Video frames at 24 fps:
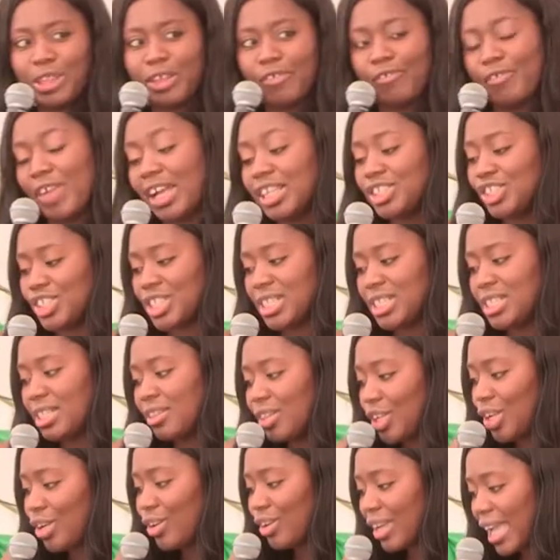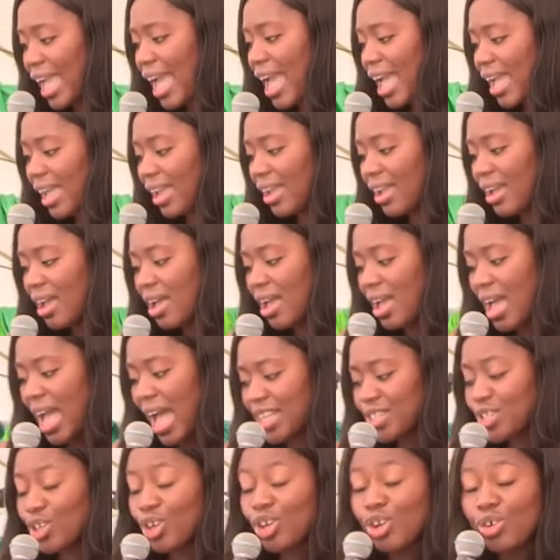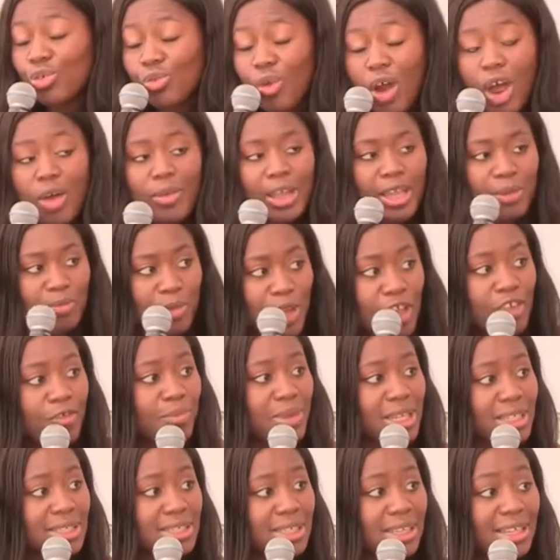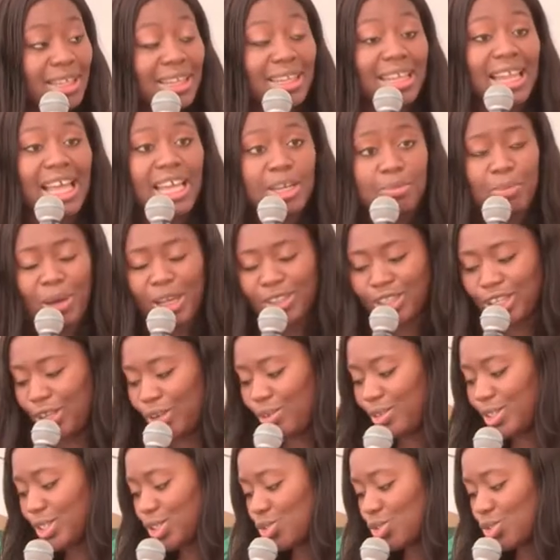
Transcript: with a vengeance in the UK as a growing movement led by the youth